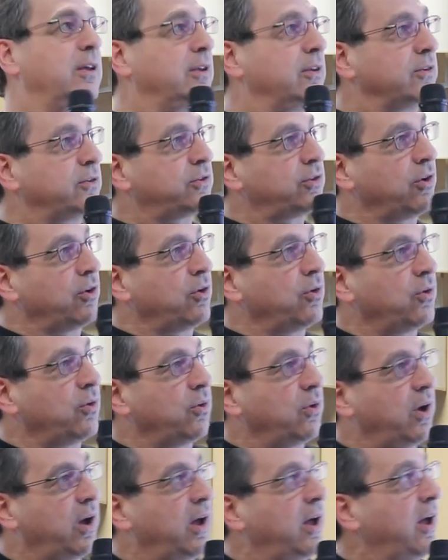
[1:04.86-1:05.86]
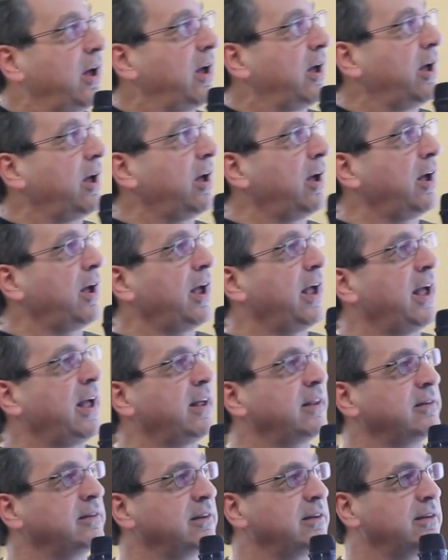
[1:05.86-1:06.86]
So,
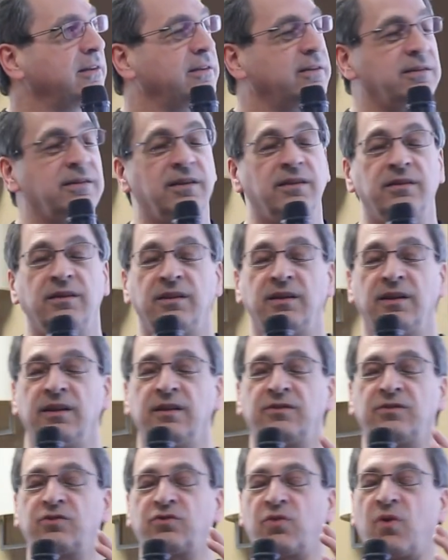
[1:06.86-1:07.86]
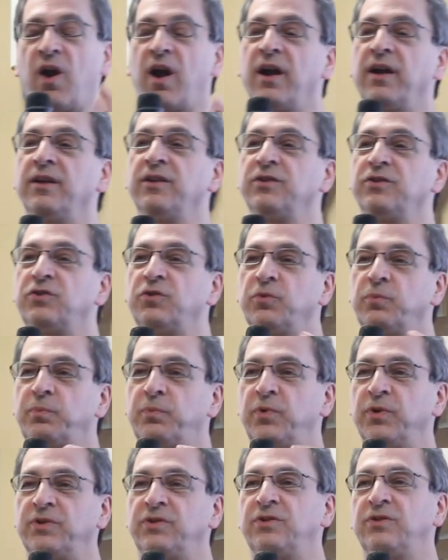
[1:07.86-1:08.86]
and it's trying to
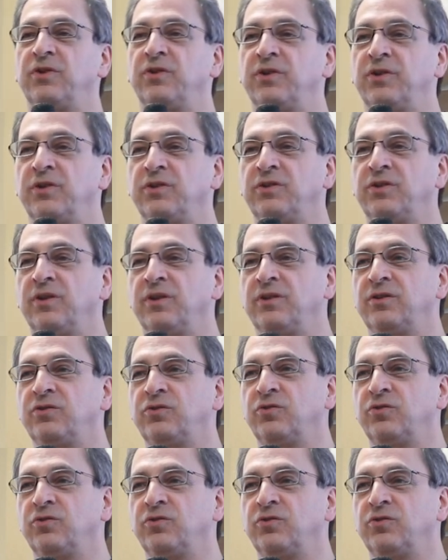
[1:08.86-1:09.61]
put the